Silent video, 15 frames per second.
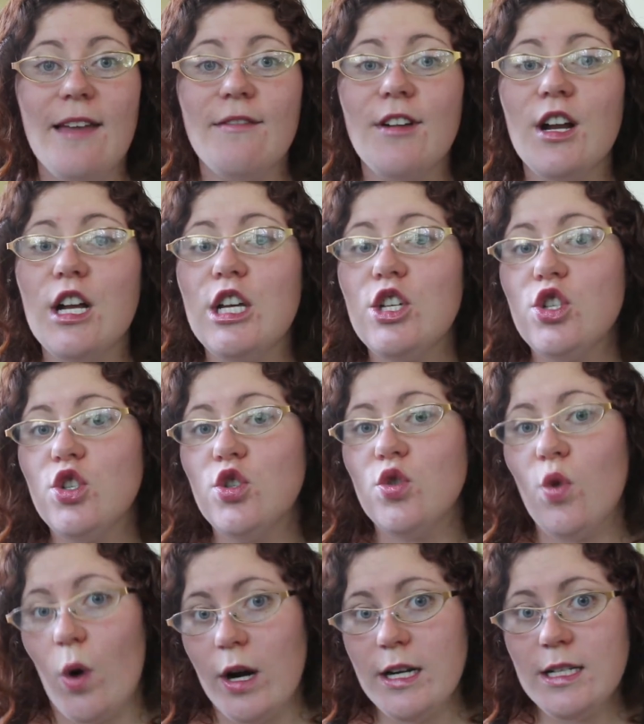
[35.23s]
a very
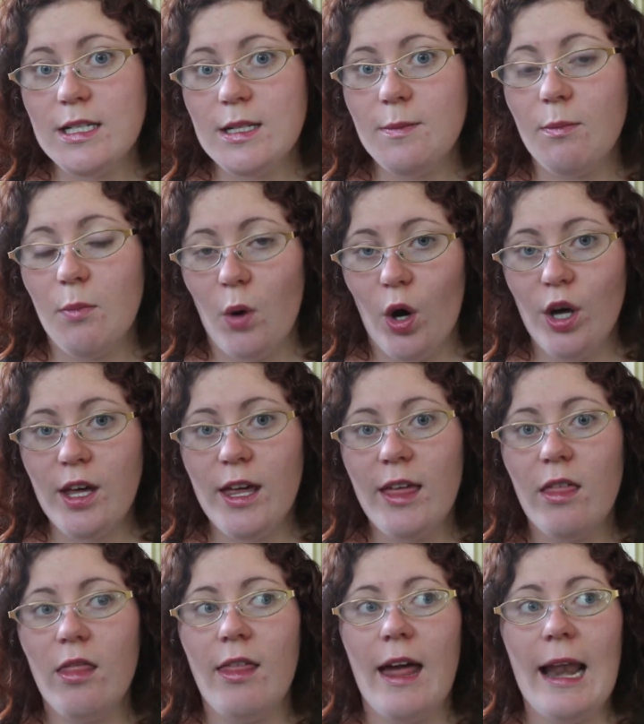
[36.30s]
short book
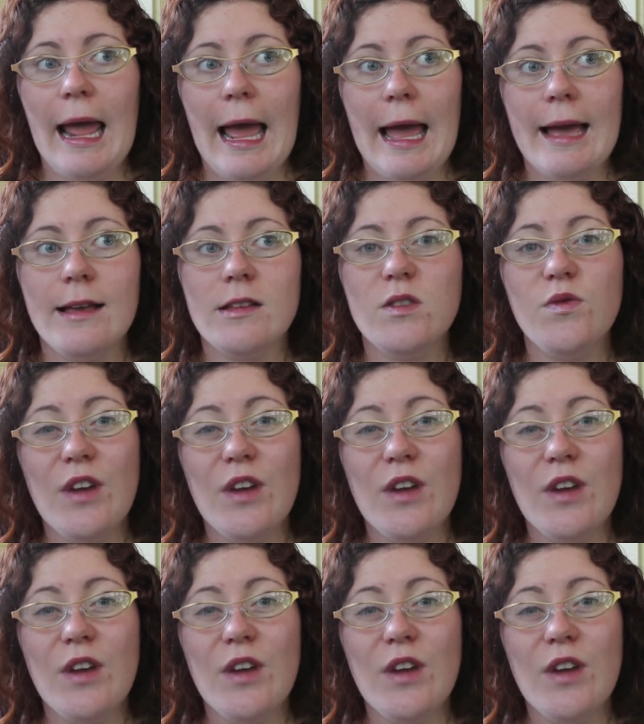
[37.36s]
that has,